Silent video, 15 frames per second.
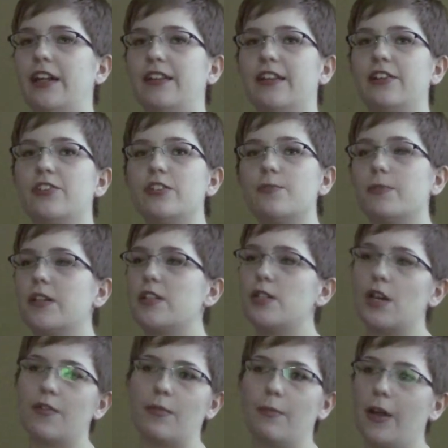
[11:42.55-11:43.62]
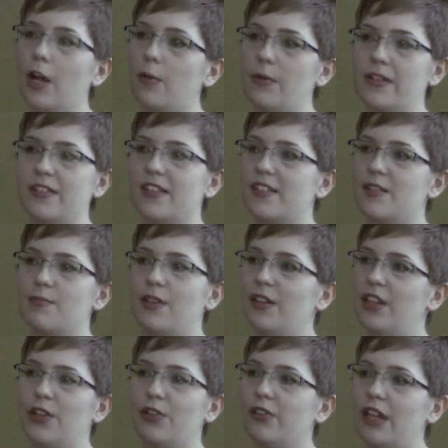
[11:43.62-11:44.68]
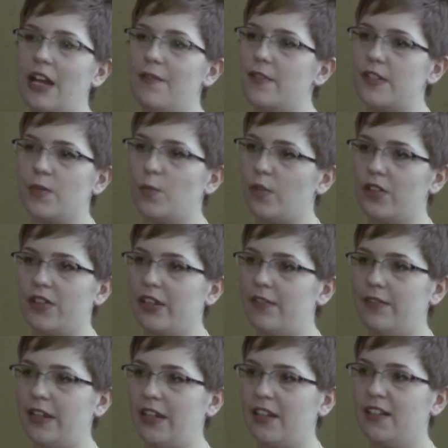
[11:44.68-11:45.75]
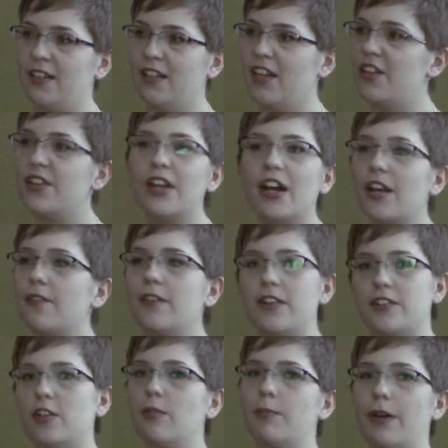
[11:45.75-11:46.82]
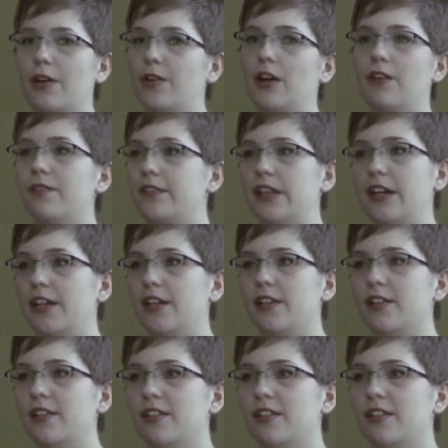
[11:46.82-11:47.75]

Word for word: and that just because you have parent doesn't mean that your life isn't worth living. None of us are better off dead.